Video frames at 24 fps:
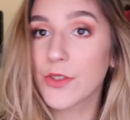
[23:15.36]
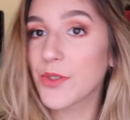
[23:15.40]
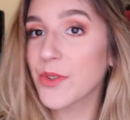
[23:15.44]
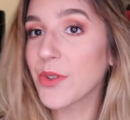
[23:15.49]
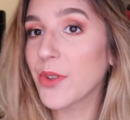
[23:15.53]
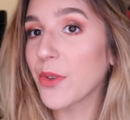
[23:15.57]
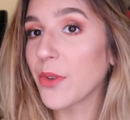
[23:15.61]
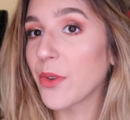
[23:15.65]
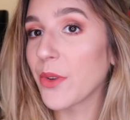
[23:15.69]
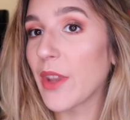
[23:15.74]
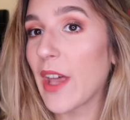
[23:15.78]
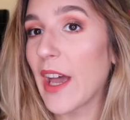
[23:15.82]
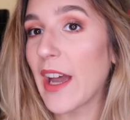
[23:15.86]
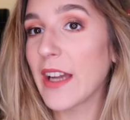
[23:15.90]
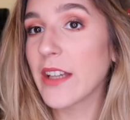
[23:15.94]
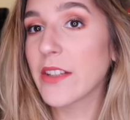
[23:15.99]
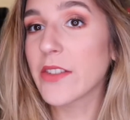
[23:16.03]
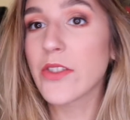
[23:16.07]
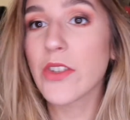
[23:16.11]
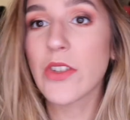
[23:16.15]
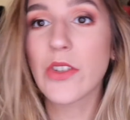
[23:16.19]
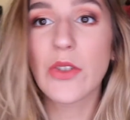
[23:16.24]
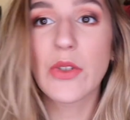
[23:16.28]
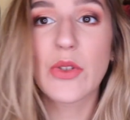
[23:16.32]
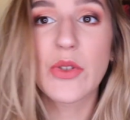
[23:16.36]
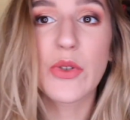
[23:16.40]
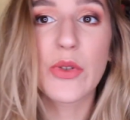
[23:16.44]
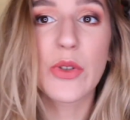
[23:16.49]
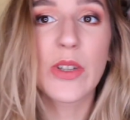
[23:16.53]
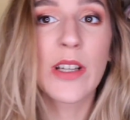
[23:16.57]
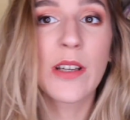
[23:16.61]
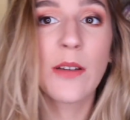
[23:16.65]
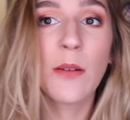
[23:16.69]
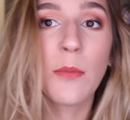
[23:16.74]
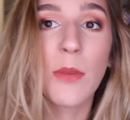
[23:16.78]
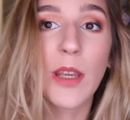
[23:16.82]
So that's
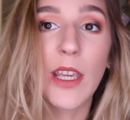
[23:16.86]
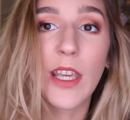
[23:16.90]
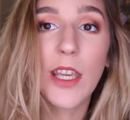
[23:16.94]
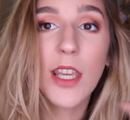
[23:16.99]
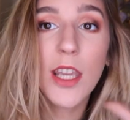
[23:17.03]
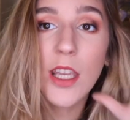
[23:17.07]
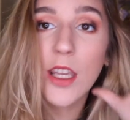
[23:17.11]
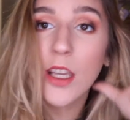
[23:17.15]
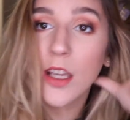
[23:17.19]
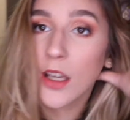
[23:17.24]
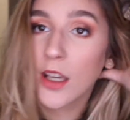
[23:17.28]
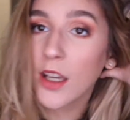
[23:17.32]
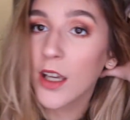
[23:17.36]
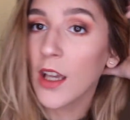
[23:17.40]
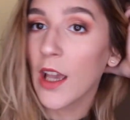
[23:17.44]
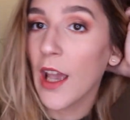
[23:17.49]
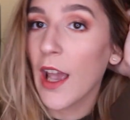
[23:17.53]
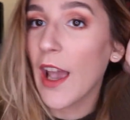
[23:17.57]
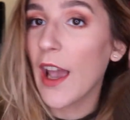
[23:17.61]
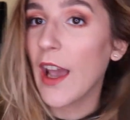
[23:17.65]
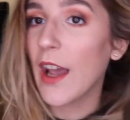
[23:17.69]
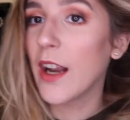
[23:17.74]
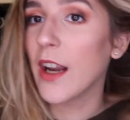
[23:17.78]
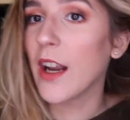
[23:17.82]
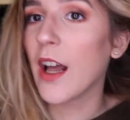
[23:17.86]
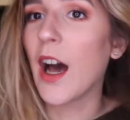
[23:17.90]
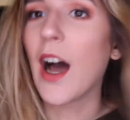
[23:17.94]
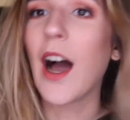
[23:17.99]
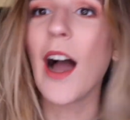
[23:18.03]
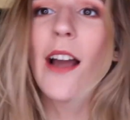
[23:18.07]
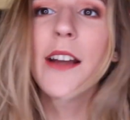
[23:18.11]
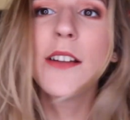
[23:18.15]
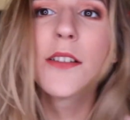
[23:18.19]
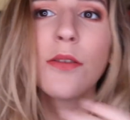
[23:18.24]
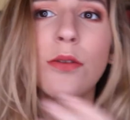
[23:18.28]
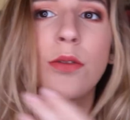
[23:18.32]
Dreamy, and
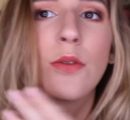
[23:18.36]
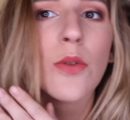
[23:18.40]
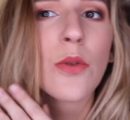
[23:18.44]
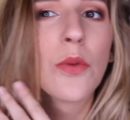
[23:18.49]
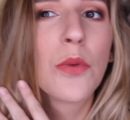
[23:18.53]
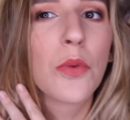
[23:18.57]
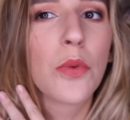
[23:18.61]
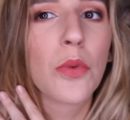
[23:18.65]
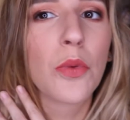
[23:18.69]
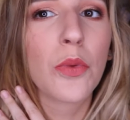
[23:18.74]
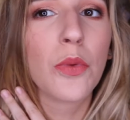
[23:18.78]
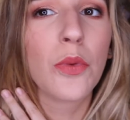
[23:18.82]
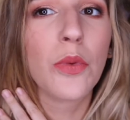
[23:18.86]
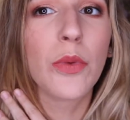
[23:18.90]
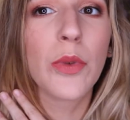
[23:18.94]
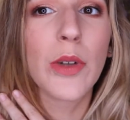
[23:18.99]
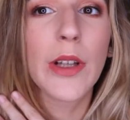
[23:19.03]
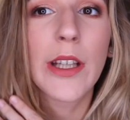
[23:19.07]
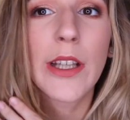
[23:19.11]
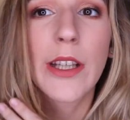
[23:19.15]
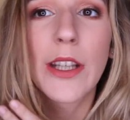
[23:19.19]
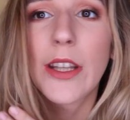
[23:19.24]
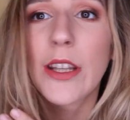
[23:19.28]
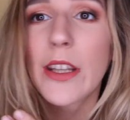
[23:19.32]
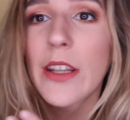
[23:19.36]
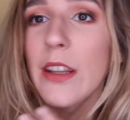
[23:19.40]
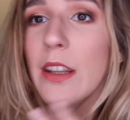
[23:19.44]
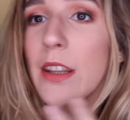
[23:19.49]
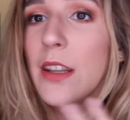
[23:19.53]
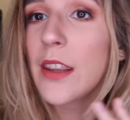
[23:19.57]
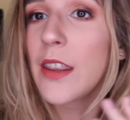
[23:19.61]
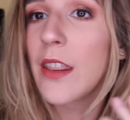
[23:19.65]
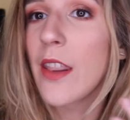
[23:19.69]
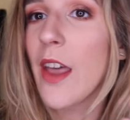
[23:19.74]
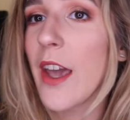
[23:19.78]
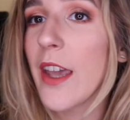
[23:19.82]
I
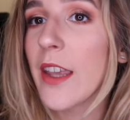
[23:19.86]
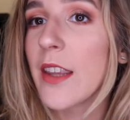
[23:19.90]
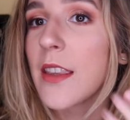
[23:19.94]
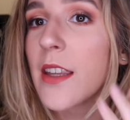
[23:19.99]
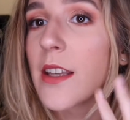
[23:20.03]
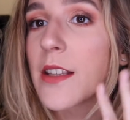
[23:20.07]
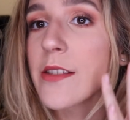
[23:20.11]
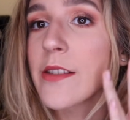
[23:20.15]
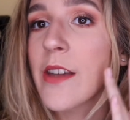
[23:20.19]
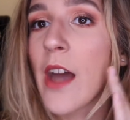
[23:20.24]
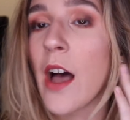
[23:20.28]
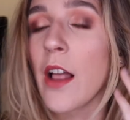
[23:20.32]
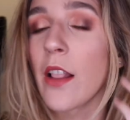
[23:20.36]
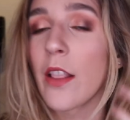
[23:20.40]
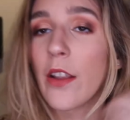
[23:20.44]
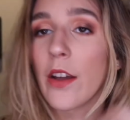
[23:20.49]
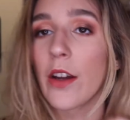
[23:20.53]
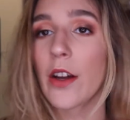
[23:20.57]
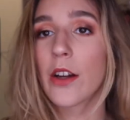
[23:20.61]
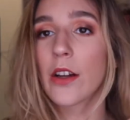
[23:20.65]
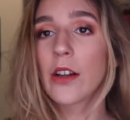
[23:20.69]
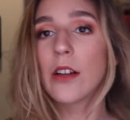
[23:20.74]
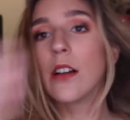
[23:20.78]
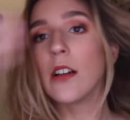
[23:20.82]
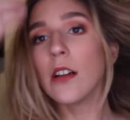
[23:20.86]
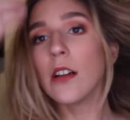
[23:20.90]
really like this color.